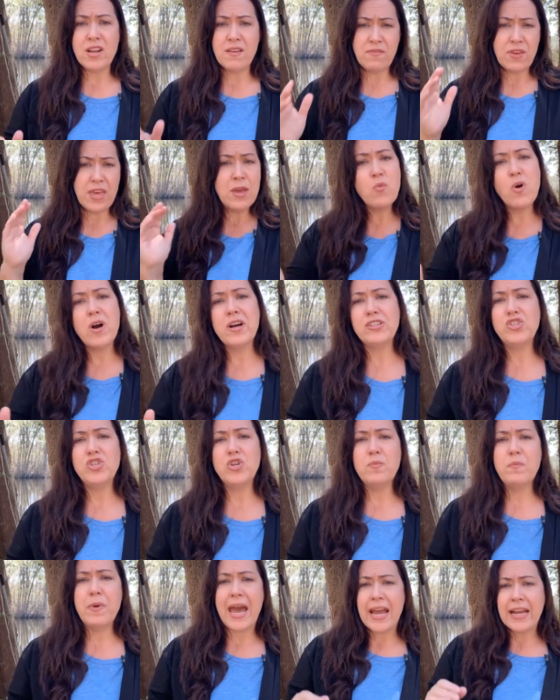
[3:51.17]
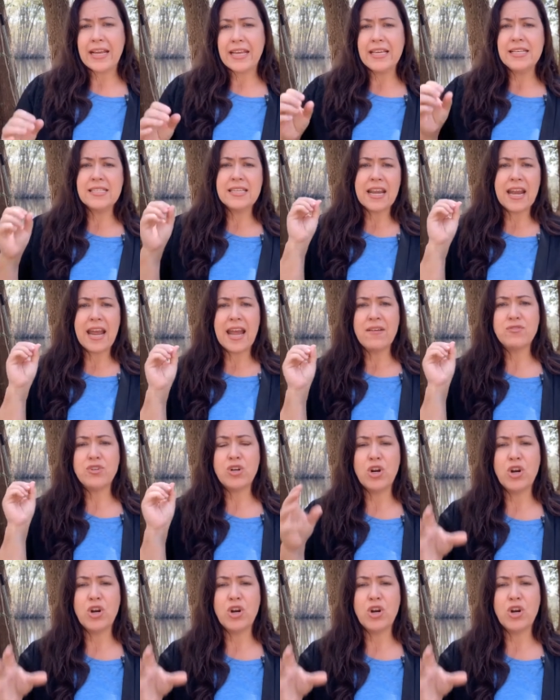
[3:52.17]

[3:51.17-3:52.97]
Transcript: If he wants you back, he's going to have to